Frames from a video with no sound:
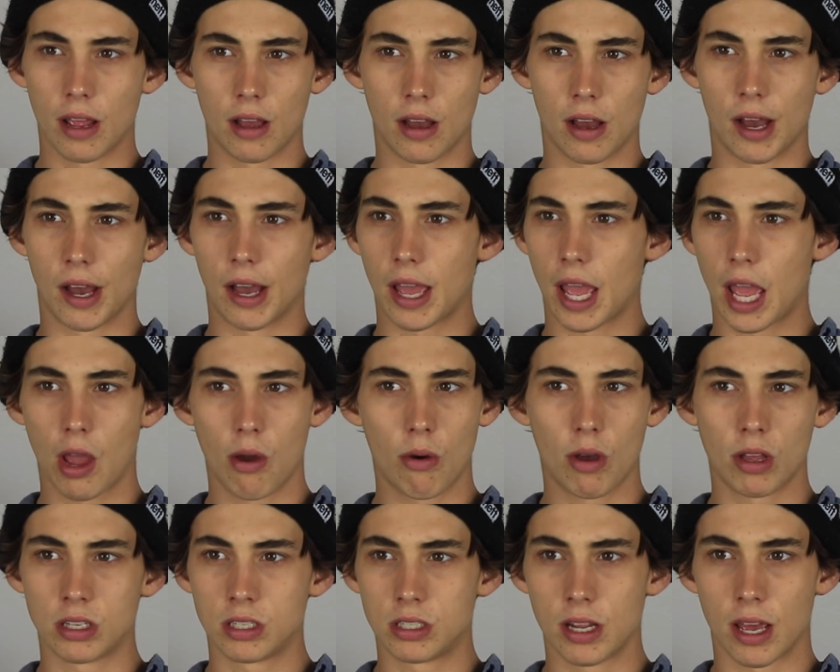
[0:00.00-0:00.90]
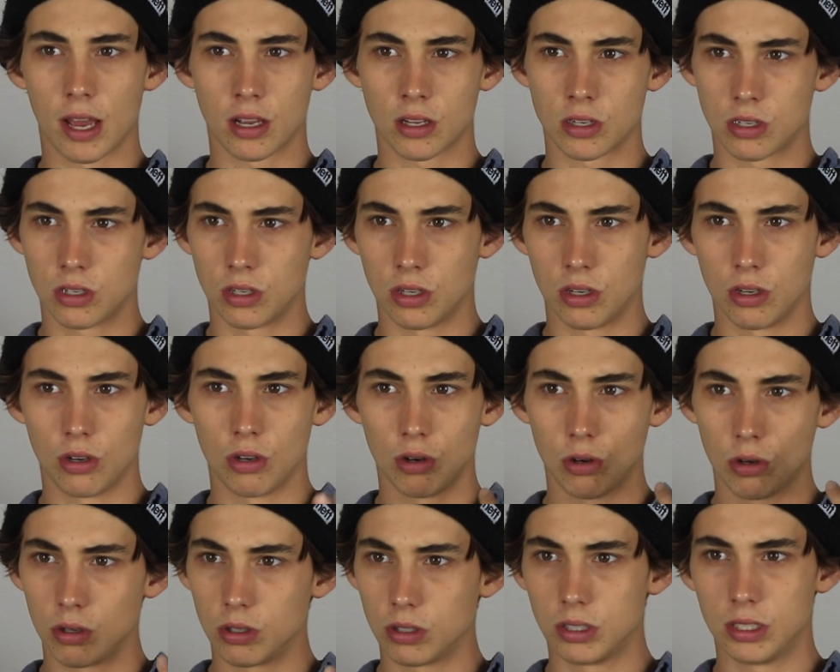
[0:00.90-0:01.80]
AOS decks
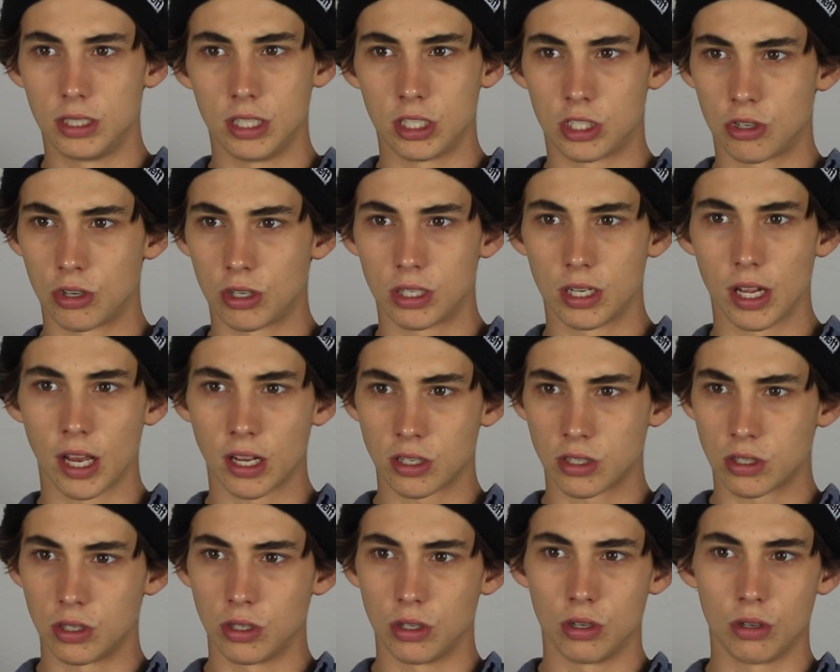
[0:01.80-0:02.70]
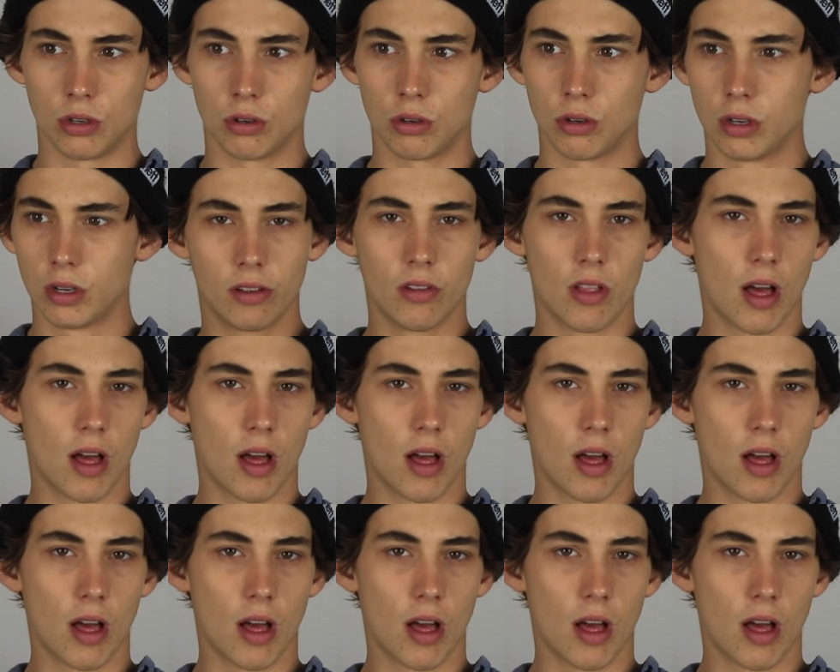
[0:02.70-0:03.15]
do, District decks do,